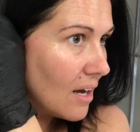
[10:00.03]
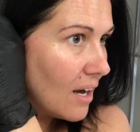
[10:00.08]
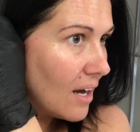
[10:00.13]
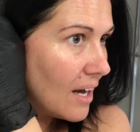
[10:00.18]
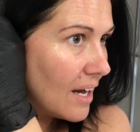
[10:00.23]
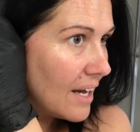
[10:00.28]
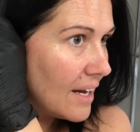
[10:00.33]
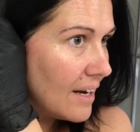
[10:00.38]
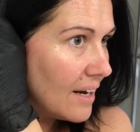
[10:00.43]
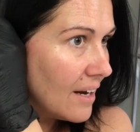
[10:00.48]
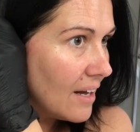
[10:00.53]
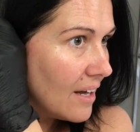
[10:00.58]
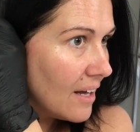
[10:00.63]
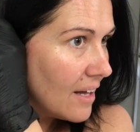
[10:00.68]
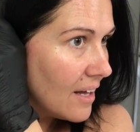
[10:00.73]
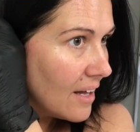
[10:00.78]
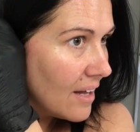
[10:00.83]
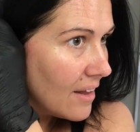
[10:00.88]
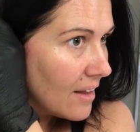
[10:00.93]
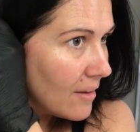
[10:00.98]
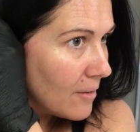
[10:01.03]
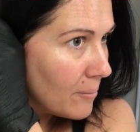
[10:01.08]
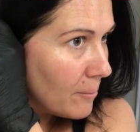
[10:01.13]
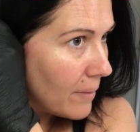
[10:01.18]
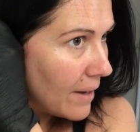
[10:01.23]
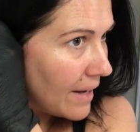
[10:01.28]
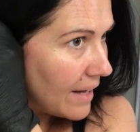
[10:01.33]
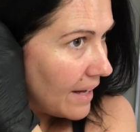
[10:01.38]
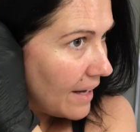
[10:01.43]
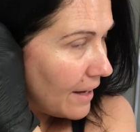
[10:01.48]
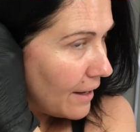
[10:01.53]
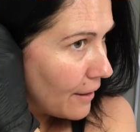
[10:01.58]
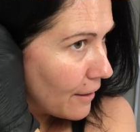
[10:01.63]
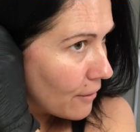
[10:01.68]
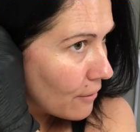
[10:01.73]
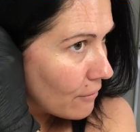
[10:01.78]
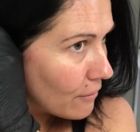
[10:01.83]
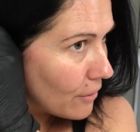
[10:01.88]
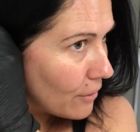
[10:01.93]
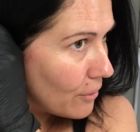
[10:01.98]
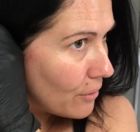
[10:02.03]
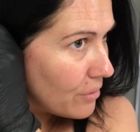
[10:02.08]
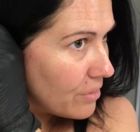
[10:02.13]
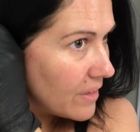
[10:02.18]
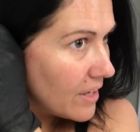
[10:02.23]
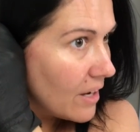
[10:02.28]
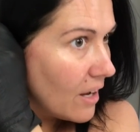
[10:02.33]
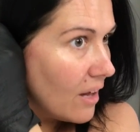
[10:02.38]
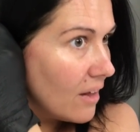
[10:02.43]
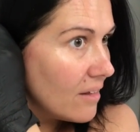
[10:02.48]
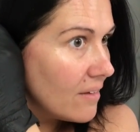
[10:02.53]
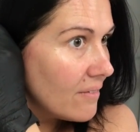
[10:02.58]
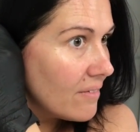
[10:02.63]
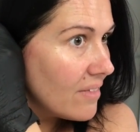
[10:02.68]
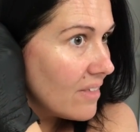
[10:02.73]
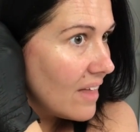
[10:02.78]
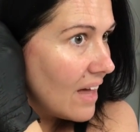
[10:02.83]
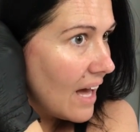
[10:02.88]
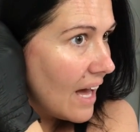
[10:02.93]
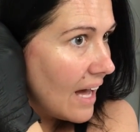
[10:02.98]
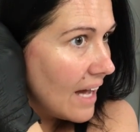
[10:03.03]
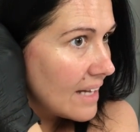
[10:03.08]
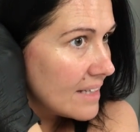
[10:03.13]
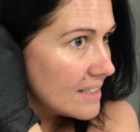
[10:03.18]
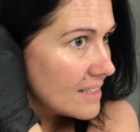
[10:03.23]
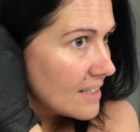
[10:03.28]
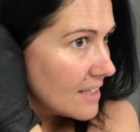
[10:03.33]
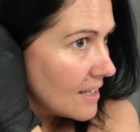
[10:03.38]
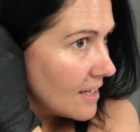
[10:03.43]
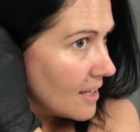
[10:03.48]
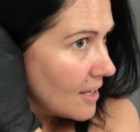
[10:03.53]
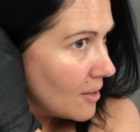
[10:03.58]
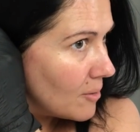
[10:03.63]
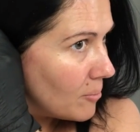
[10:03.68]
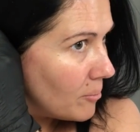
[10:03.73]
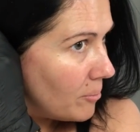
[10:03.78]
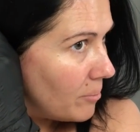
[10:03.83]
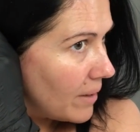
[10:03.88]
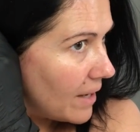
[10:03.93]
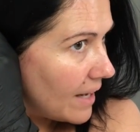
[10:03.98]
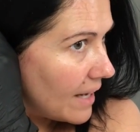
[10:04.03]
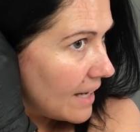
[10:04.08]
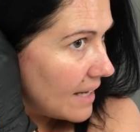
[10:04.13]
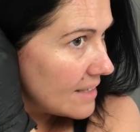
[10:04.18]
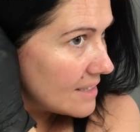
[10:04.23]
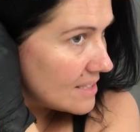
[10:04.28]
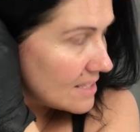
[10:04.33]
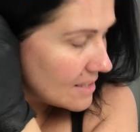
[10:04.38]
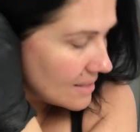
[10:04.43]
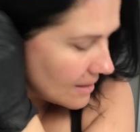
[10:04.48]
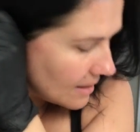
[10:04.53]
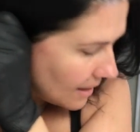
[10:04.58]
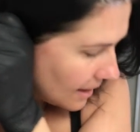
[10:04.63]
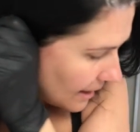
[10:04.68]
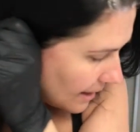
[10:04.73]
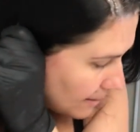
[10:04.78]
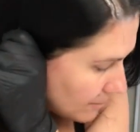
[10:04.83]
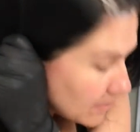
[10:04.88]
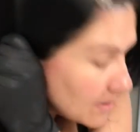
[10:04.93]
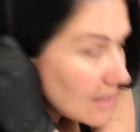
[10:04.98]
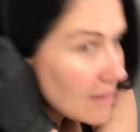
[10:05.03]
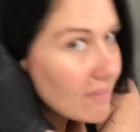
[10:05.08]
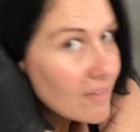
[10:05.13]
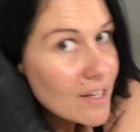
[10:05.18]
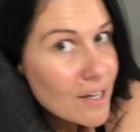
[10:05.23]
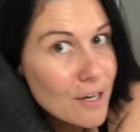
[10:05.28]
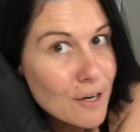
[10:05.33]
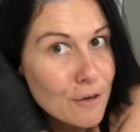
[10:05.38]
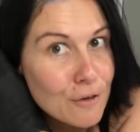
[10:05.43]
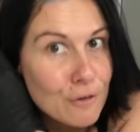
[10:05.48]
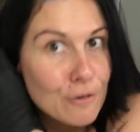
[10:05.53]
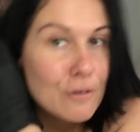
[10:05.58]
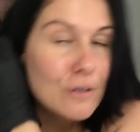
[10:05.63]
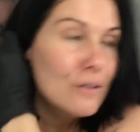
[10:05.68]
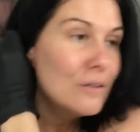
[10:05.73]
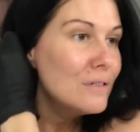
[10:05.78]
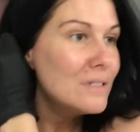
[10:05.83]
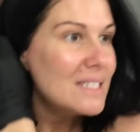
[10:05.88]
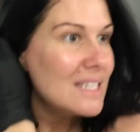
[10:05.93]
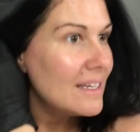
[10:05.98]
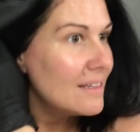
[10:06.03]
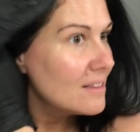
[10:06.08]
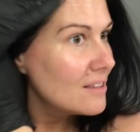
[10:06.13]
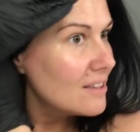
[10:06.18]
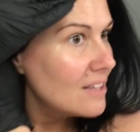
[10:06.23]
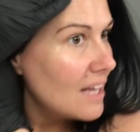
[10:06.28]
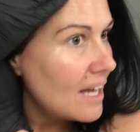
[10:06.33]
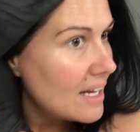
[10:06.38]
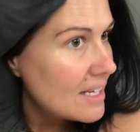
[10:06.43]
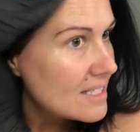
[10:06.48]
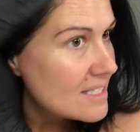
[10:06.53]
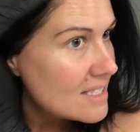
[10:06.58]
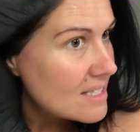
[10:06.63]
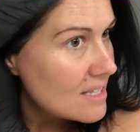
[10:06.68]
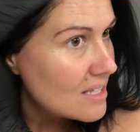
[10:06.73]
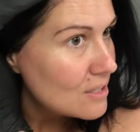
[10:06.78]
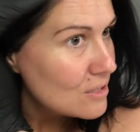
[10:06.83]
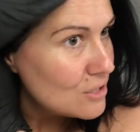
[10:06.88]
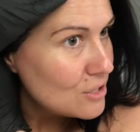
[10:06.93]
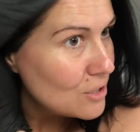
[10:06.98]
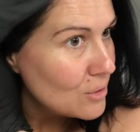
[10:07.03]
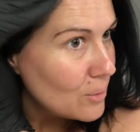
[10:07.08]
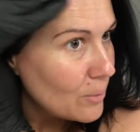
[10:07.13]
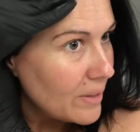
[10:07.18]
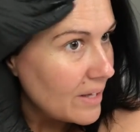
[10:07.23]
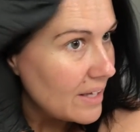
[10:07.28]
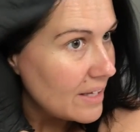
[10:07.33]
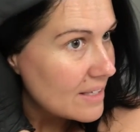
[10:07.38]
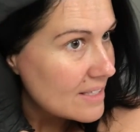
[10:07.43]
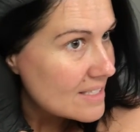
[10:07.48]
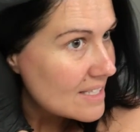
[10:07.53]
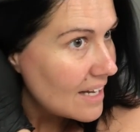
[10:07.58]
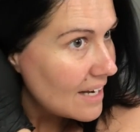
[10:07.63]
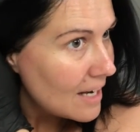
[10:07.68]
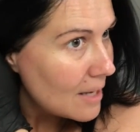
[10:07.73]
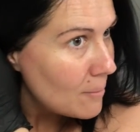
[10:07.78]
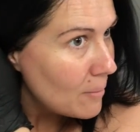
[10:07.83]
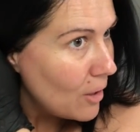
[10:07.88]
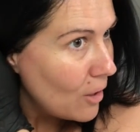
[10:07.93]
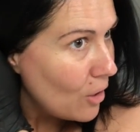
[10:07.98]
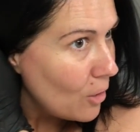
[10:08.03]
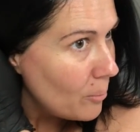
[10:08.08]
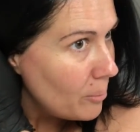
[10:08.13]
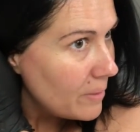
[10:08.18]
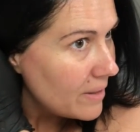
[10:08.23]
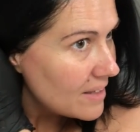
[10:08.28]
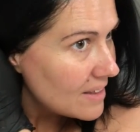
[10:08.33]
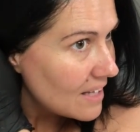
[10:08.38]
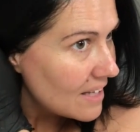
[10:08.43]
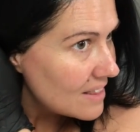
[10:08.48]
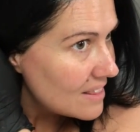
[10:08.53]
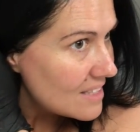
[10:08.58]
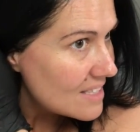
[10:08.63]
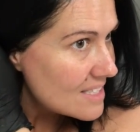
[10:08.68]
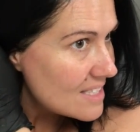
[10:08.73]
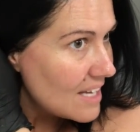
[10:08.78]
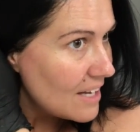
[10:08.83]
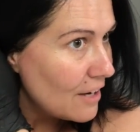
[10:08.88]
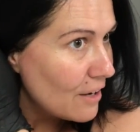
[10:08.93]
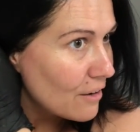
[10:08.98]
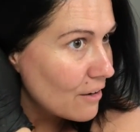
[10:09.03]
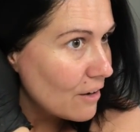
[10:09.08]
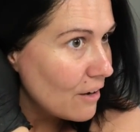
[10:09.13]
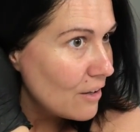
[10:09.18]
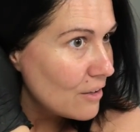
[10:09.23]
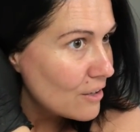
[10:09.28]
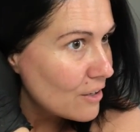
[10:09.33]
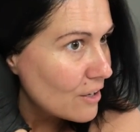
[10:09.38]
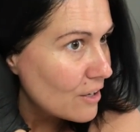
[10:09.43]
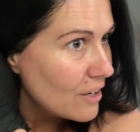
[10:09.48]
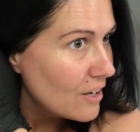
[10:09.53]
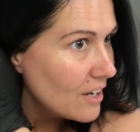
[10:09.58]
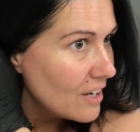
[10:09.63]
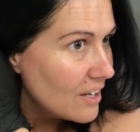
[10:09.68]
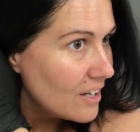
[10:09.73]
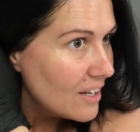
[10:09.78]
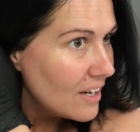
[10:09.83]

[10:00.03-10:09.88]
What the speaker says: on my hair growth and all of that. But I am leaving on a cruise in less than 2 weeks, and I'm hoping that this hair color